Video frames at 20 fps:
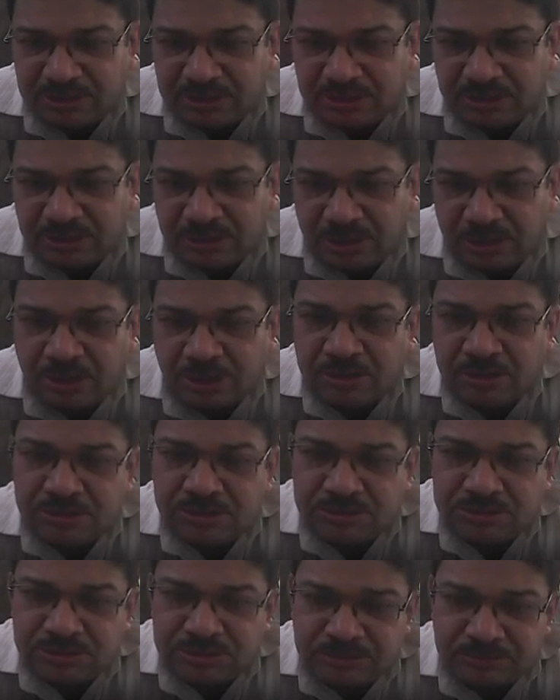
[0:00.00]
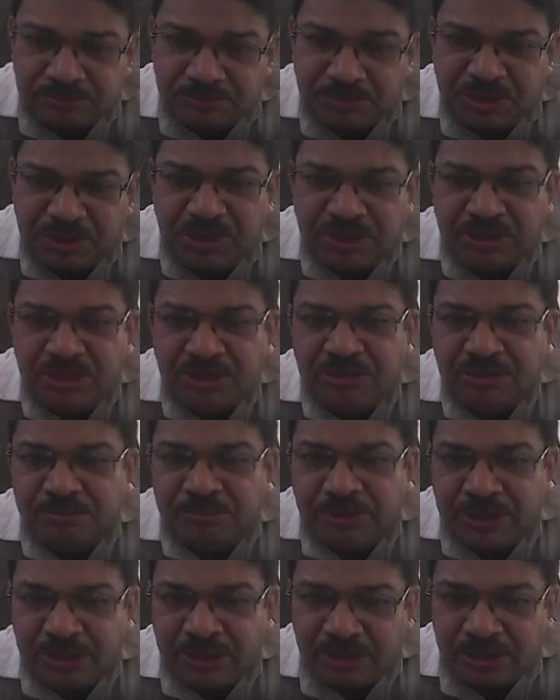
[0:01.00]
not merely
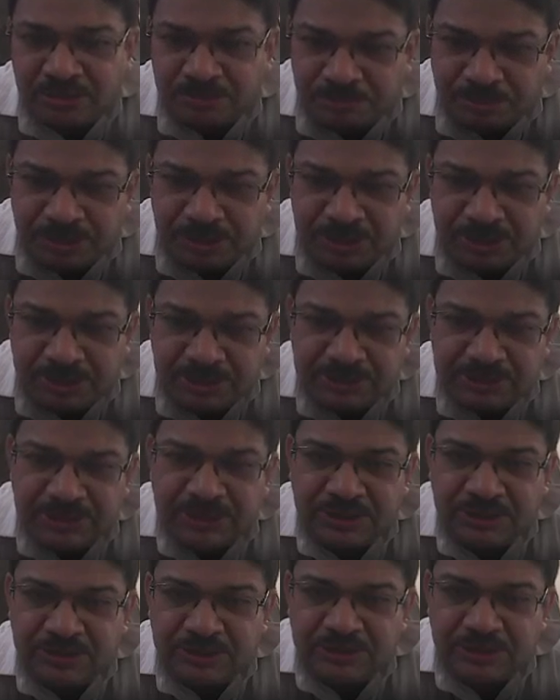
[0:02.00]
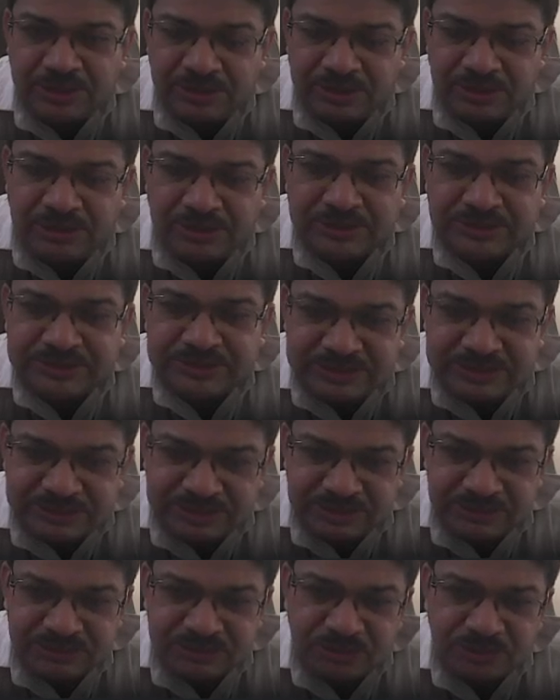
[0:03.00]
by building the
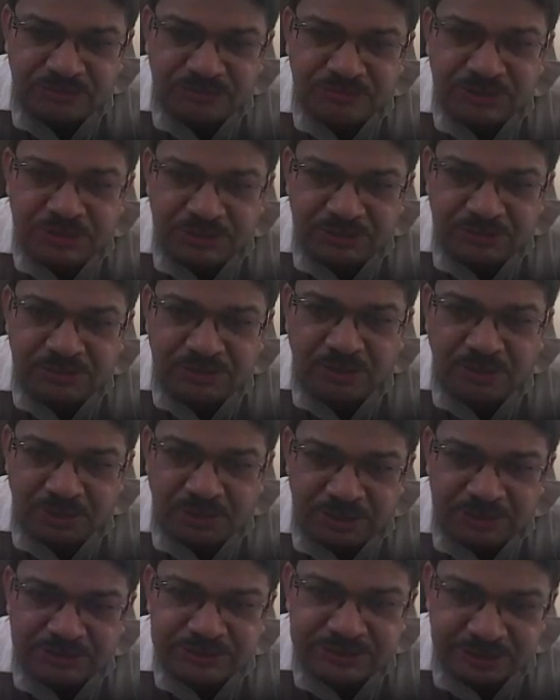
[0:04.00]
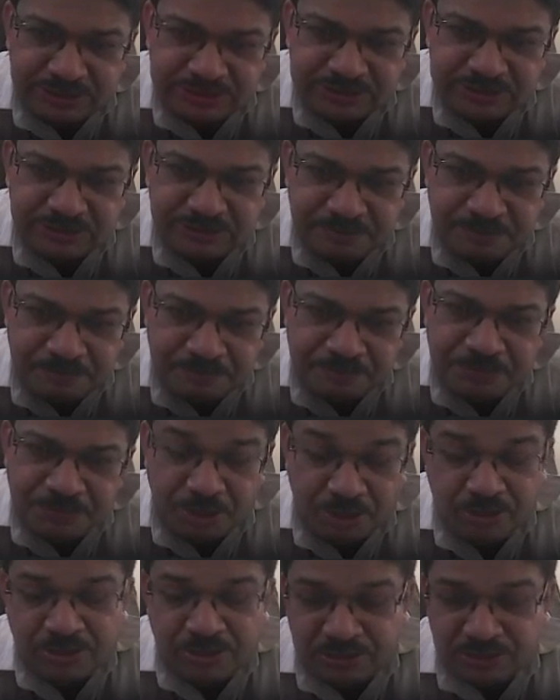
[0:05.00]
resistance of the concrete section
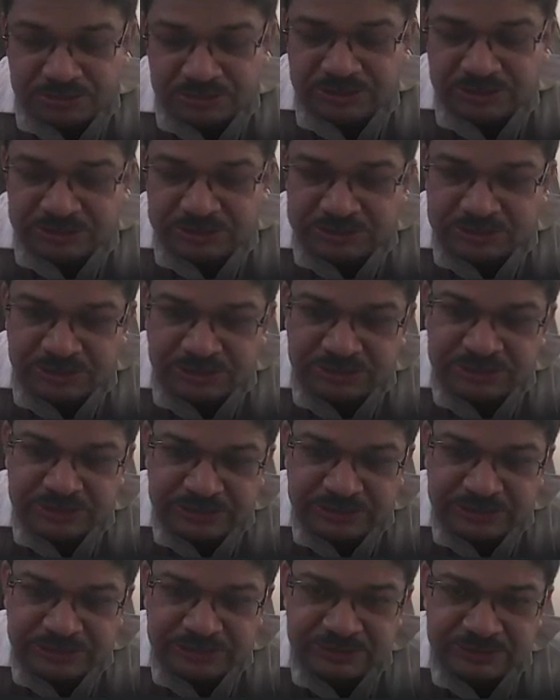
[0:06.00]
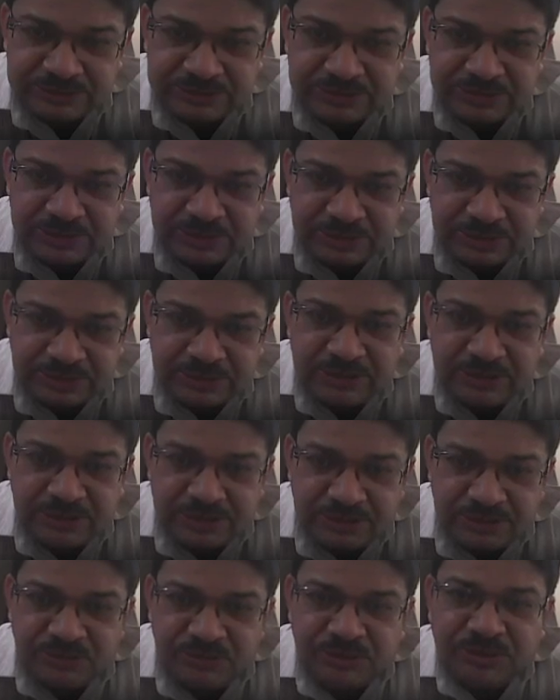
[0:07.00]
or structural sections,
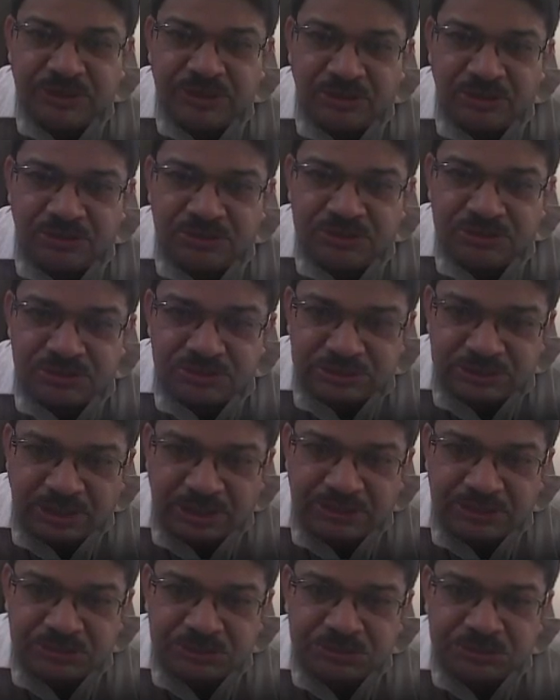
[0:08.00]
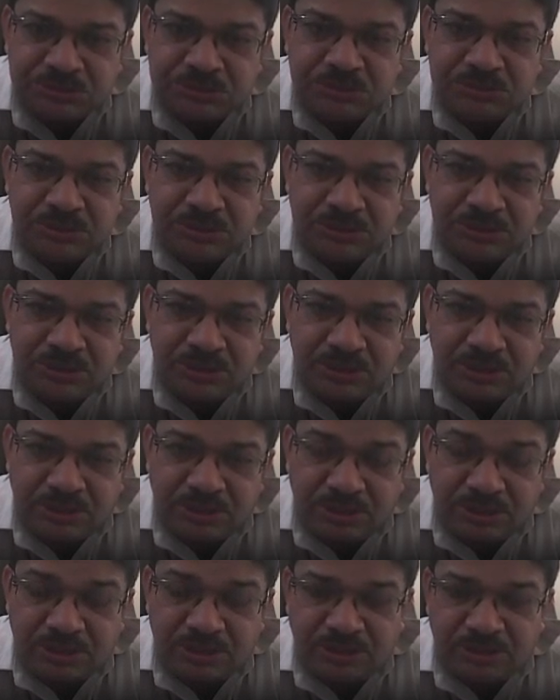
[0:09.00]
you can also try to
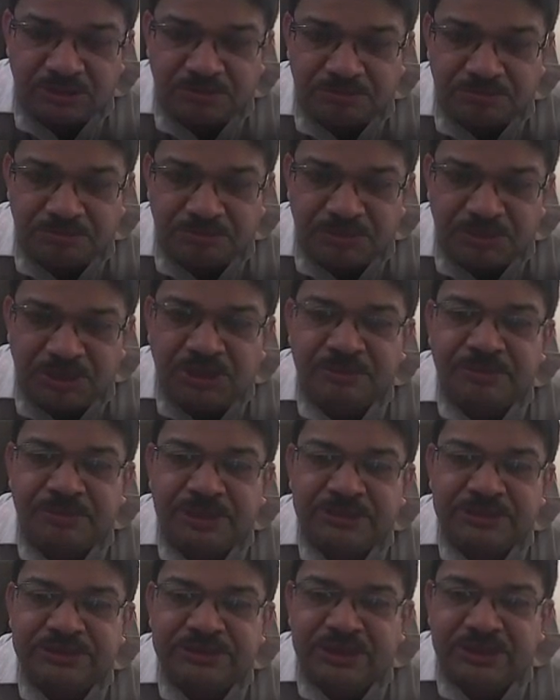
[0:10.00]
minimize the